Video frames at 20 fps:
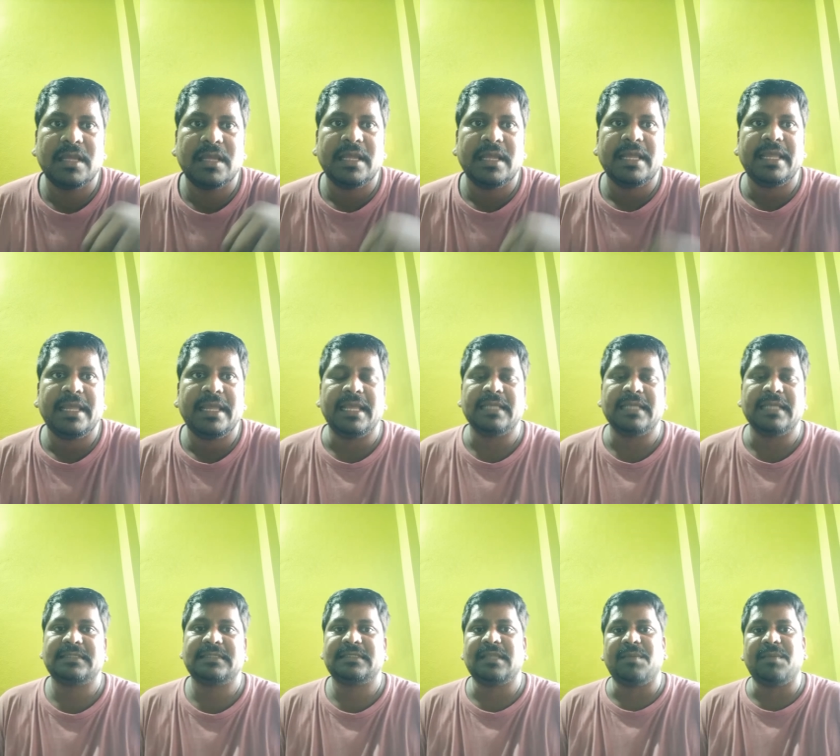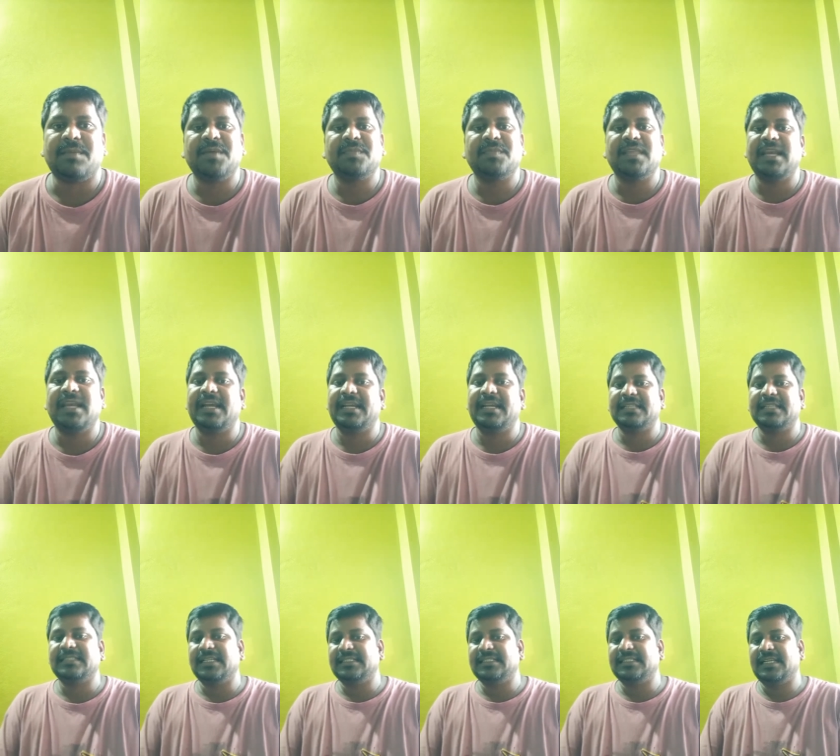Yes, some of the light,
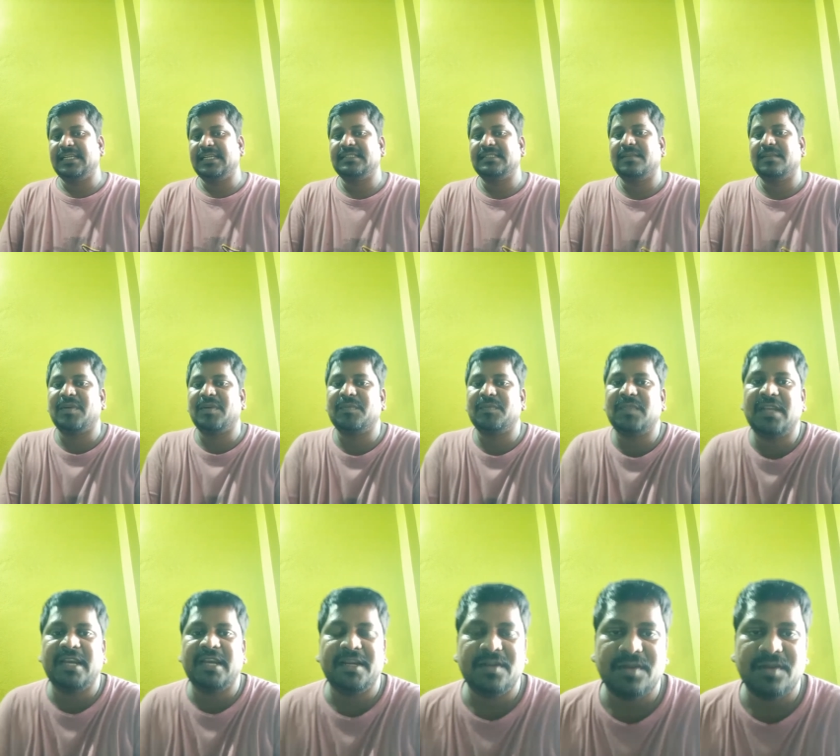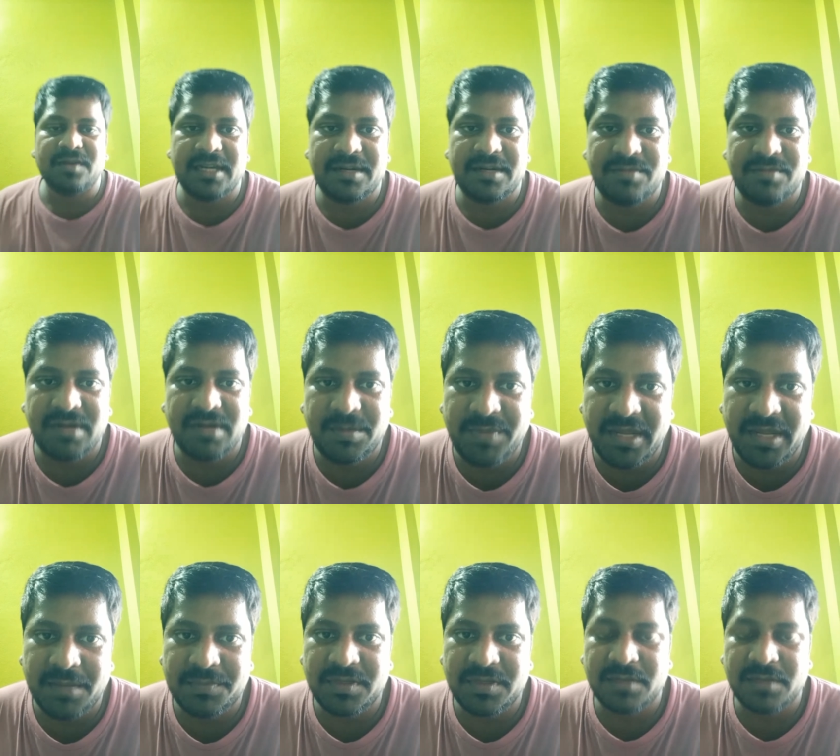as I said, some of the light only it will be
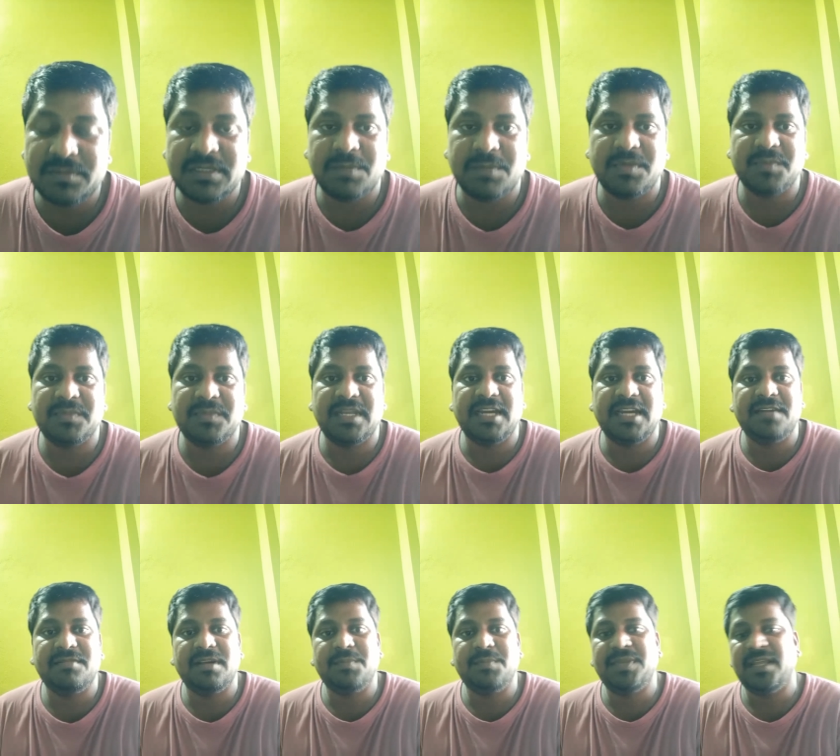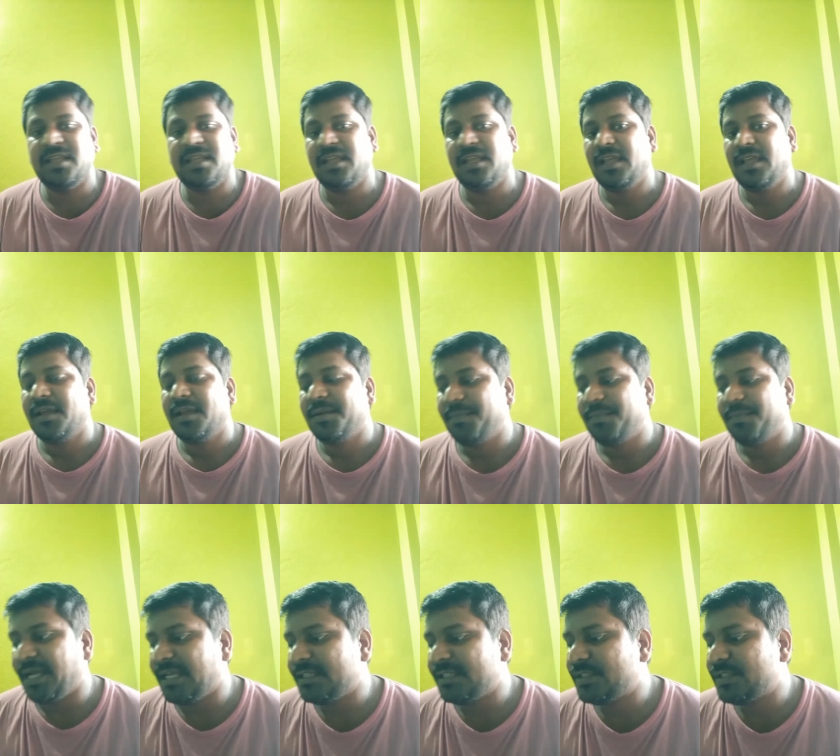absorbed, some of the light will be
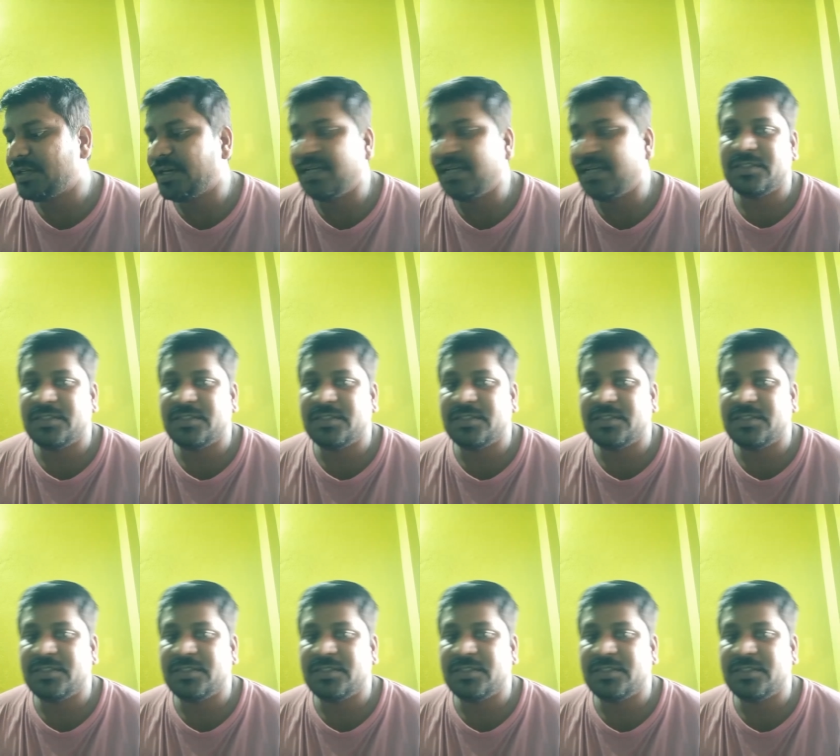passed through it.